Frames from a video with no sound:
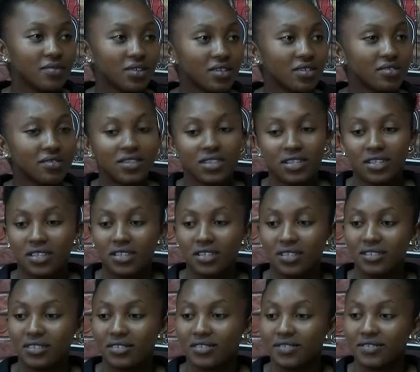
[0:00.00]

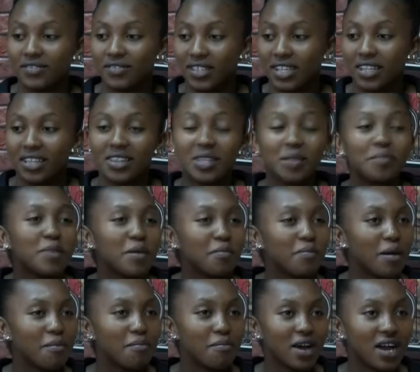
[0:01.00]
the
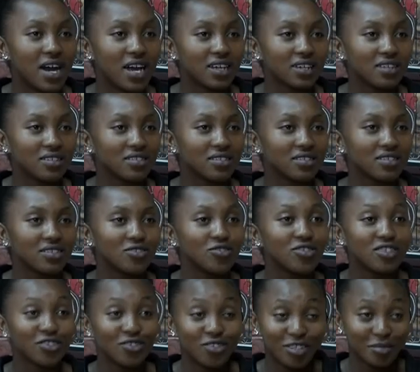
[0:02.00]
paper bags,
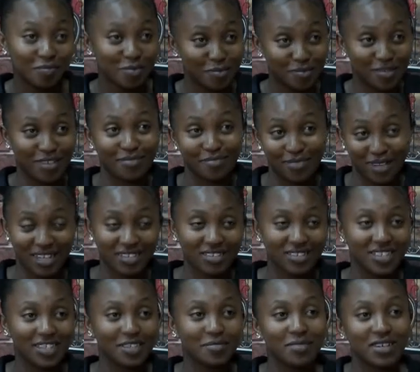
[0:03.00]
not paper
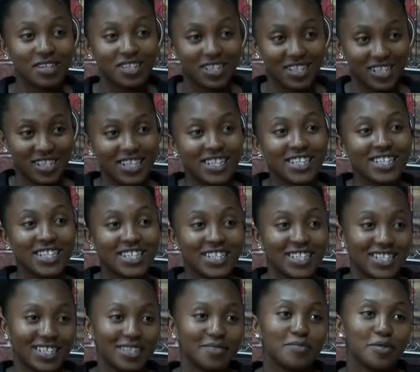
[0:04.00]
plastic, but the
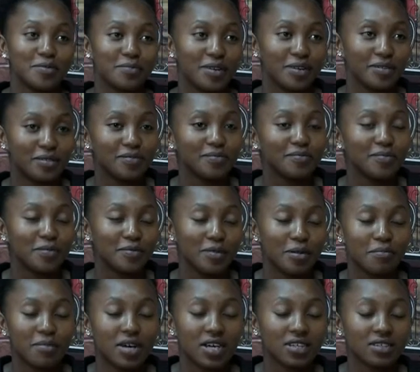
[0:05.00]
paper
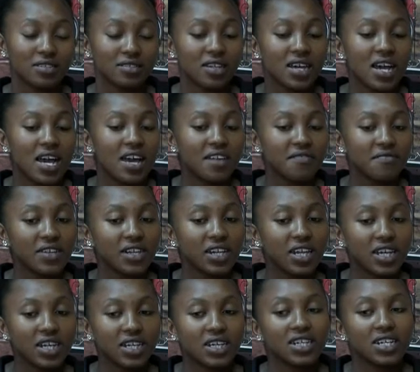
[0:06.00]
bags. Feel
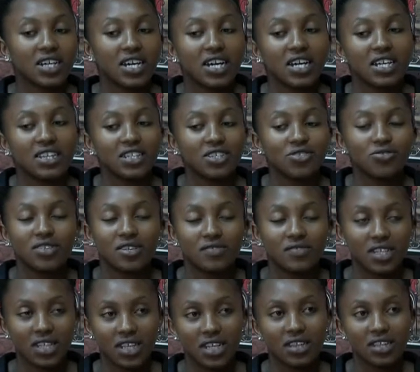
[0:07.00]
like they should have
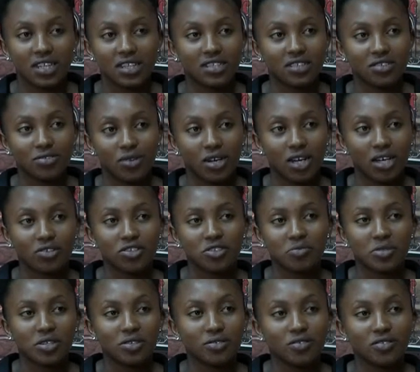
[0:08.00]
taken that into account,
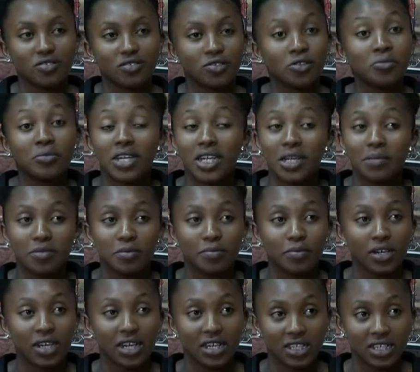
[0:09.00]
because so many
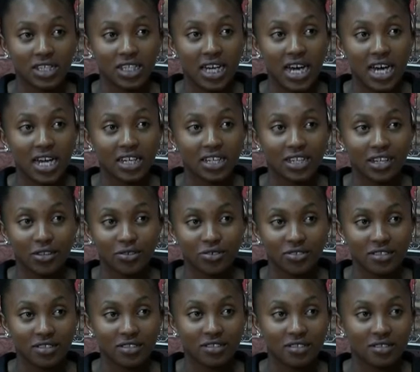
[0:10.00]
people are incurring
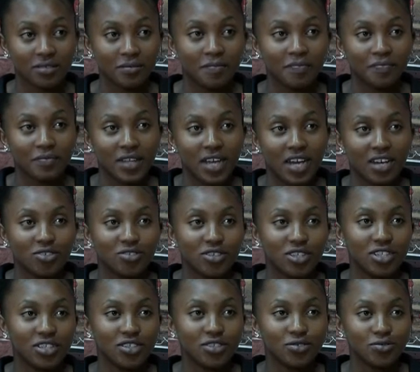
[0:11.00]
losses.
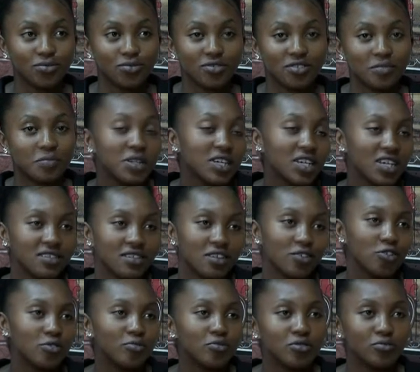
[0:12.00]
According to, speaking as a
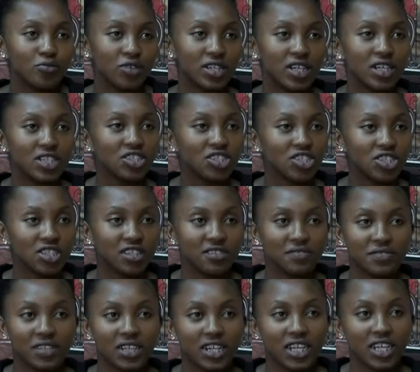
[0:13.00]
common mwananchi, I
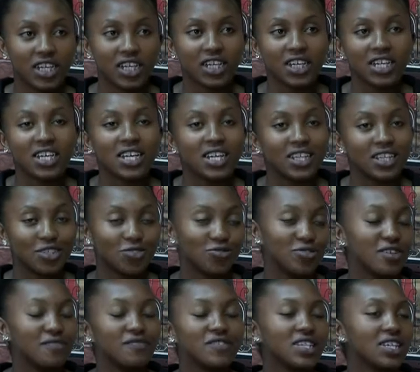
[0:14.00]
feel like they should
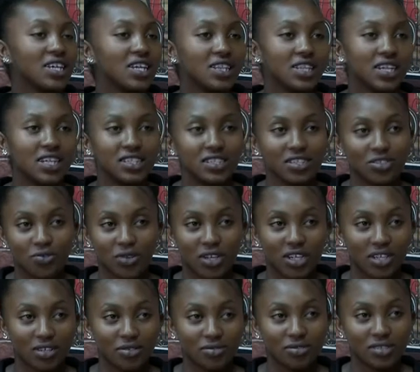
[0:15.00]
have taken that into
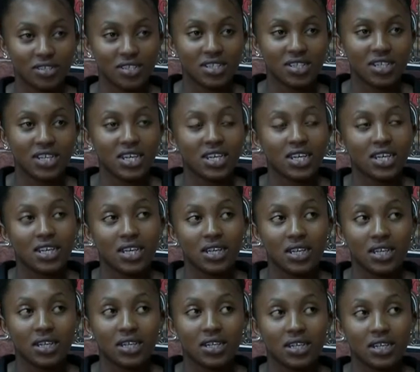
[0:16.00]
account,
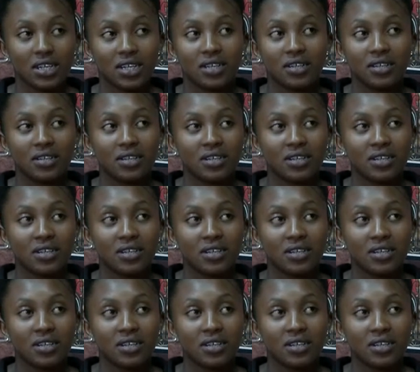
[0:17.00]
and at